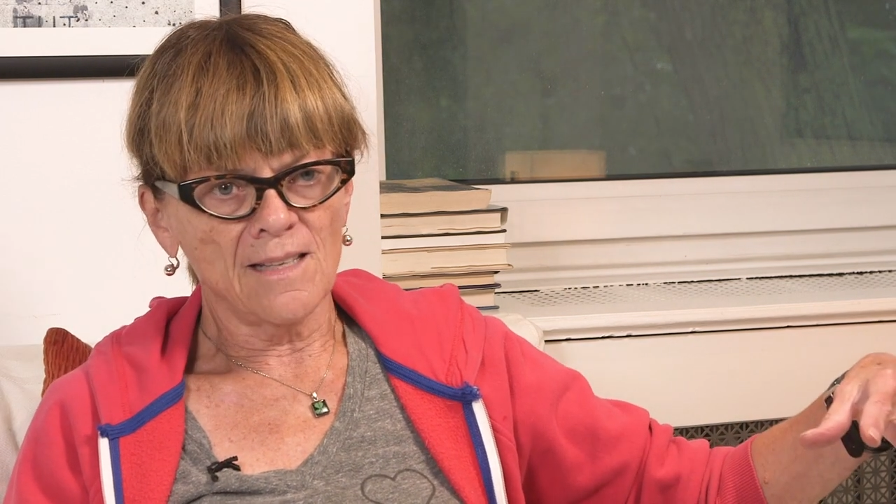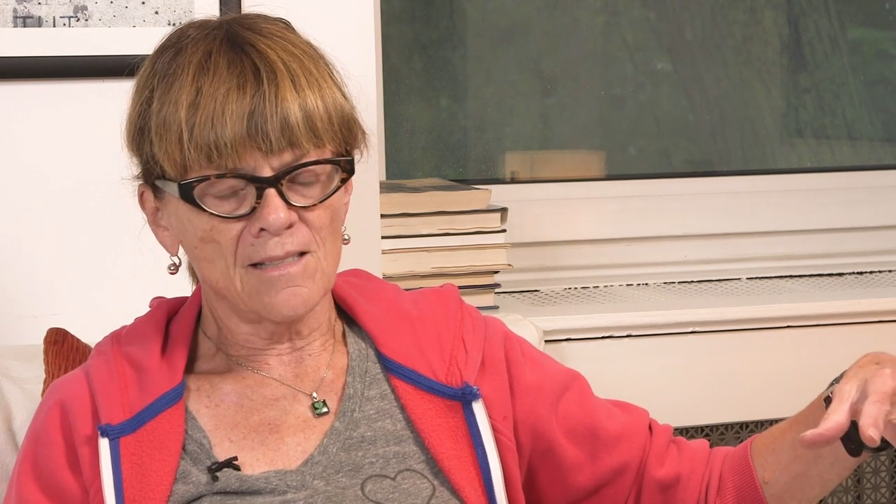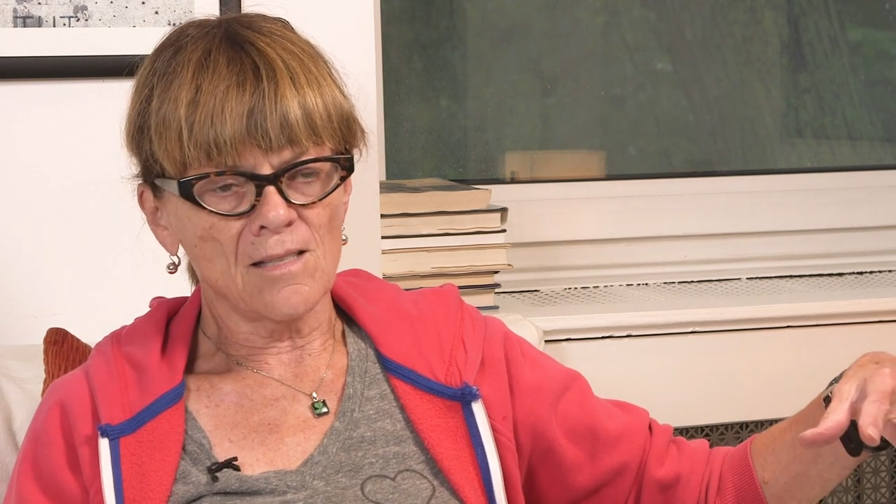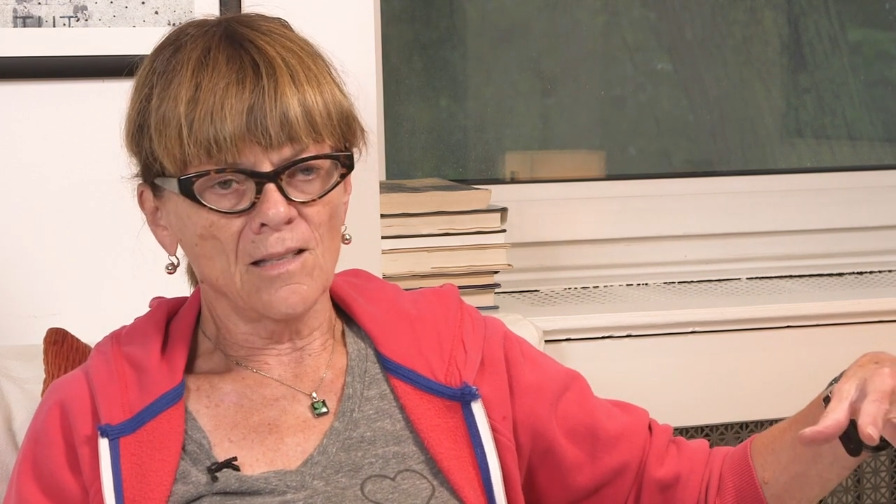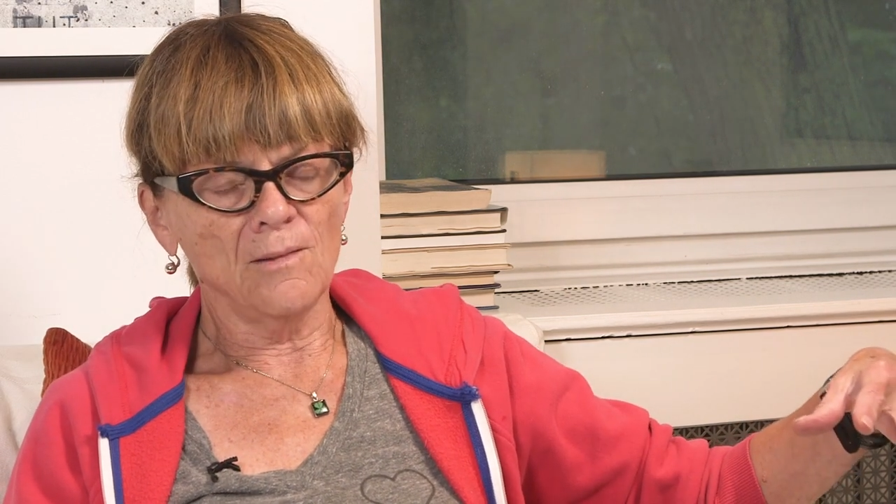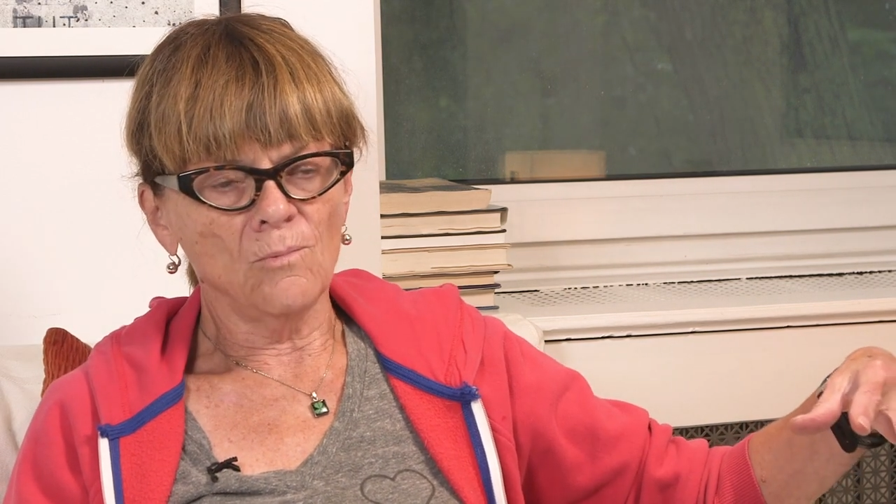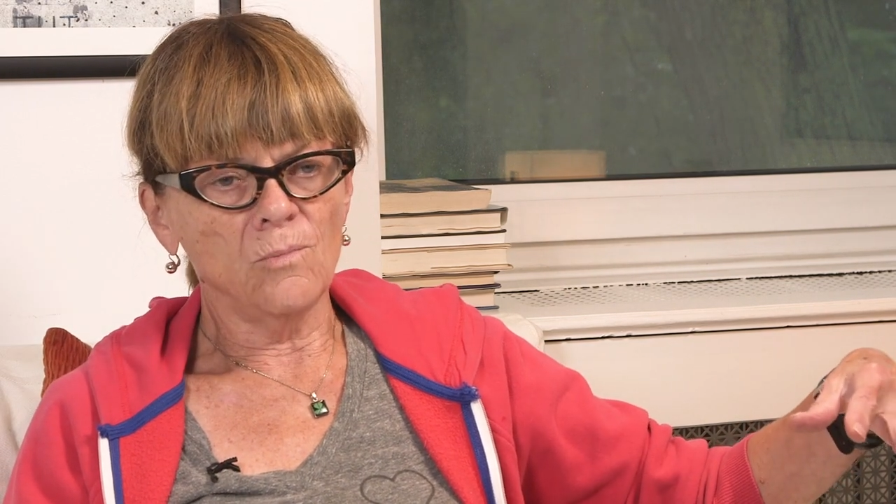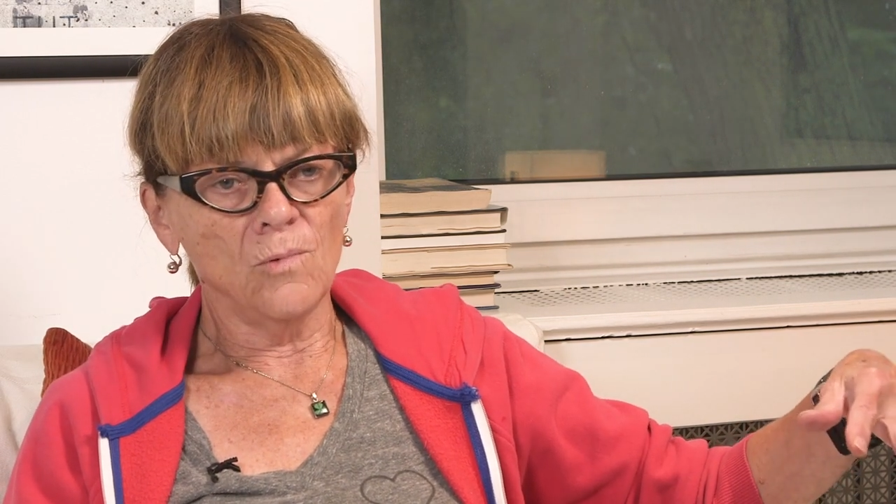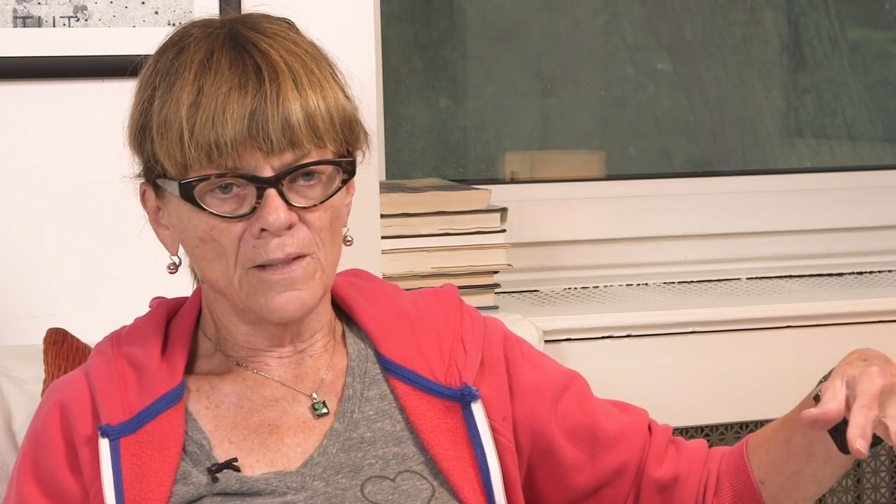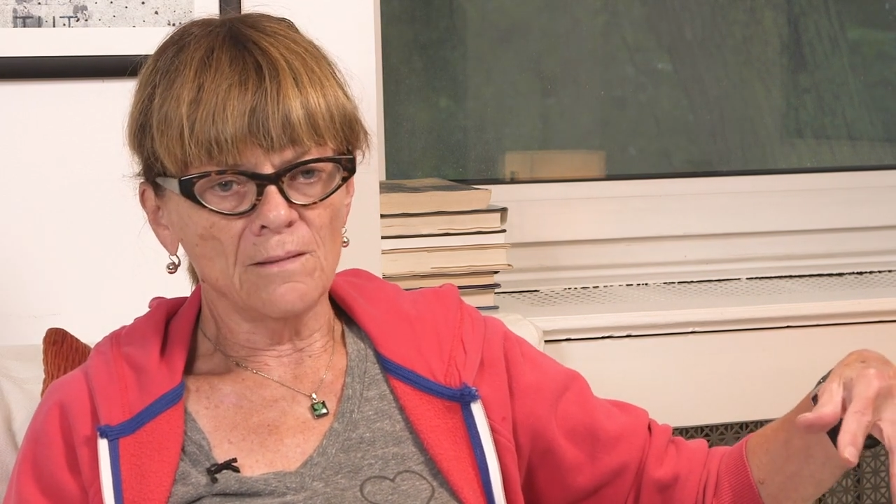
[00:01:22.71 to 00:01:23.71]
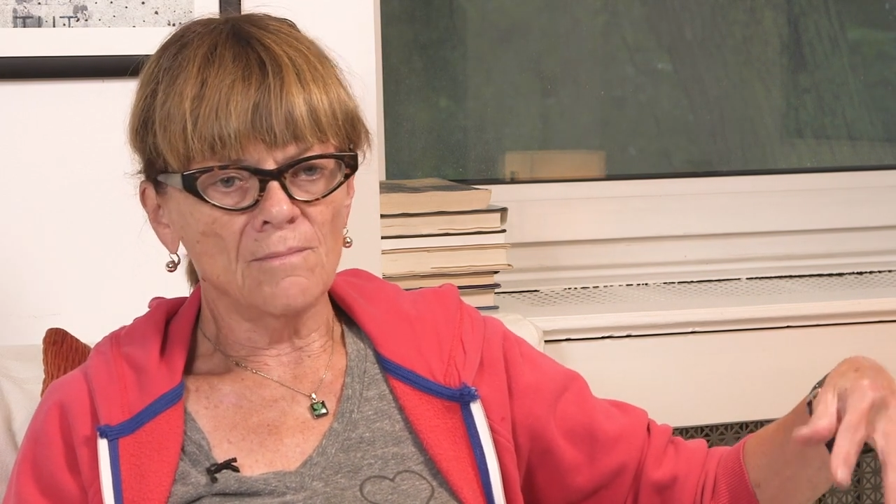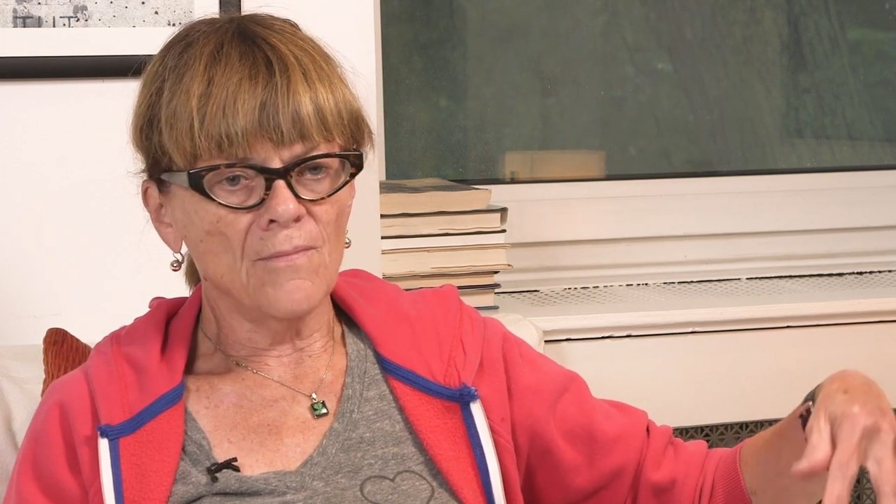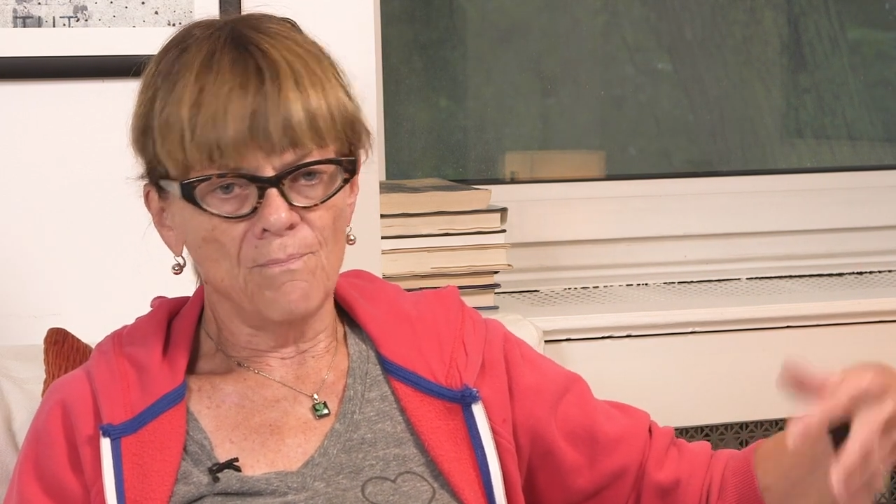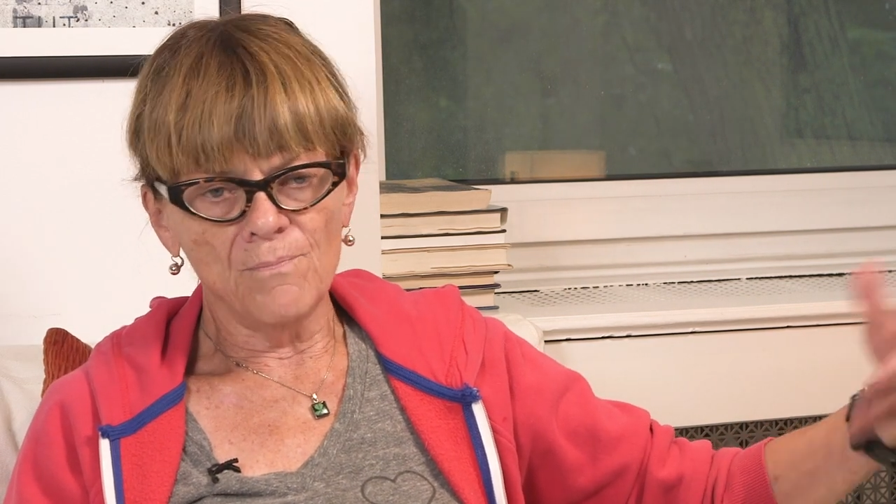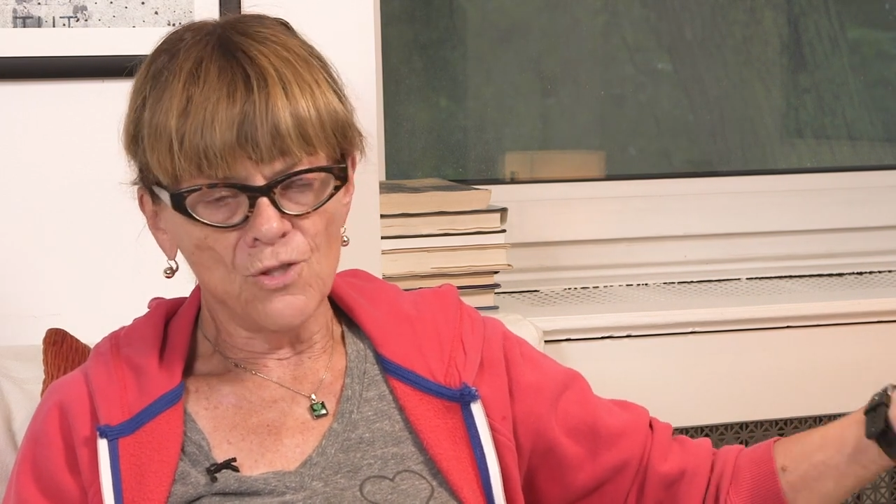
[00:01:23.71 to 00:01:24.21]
insulin would